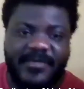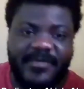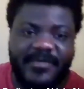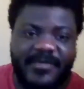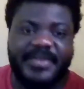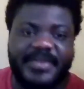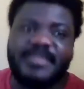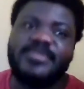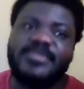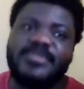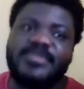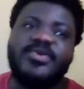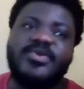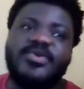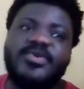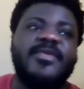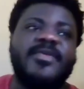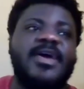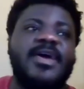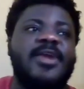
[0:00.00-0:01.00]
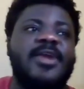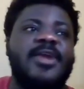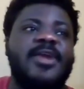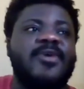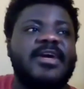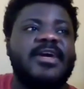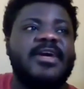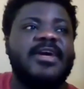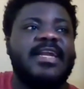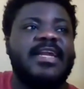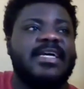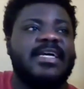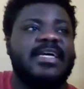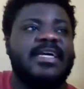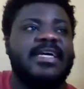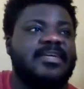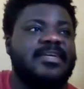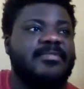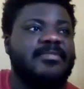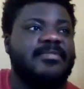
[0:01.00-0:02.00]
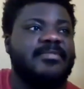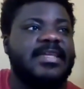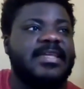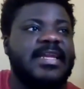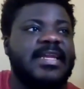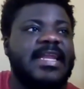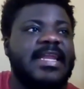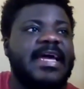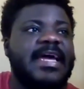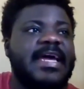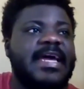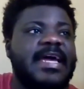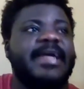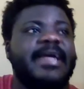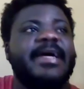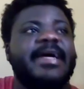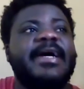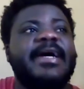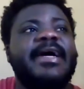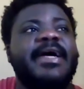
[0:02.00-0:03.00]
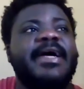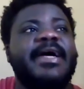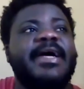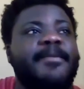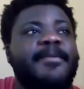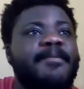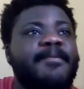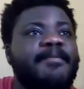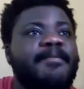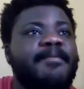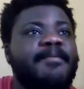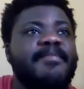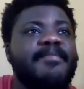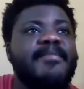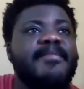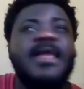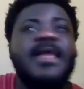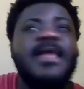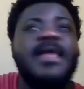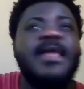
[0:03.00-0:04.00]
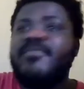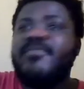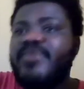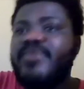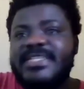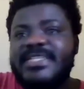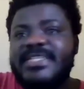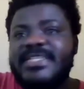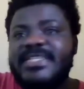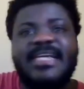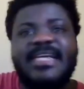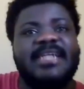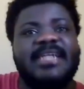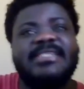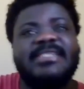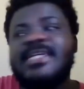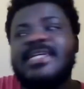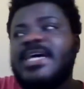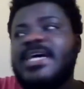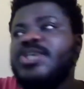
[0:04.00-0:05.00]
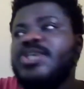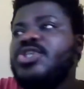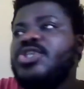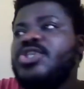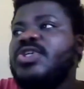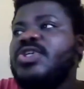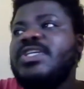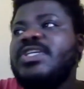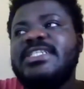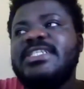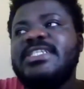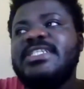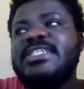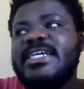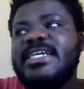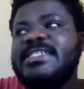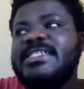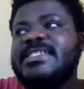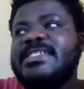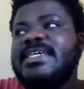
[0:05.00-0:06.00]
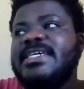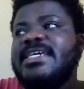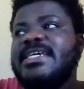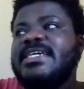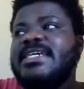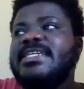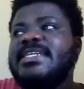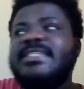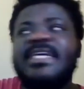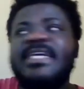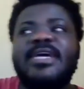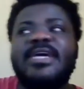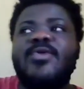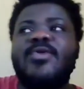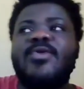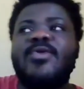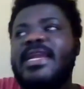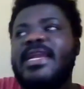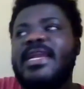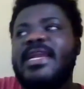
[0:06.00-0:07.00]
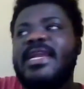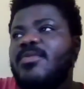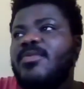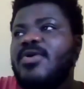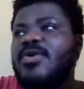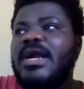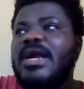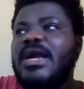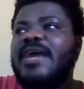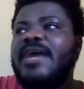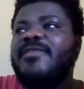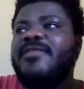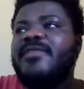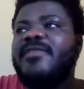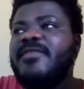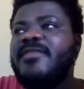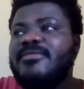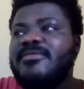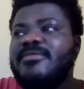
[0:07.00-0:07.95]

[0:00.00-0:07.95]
you should have them across different demographics. So if you are looking at something like breast cancer, you shouldn't just take one demographic from,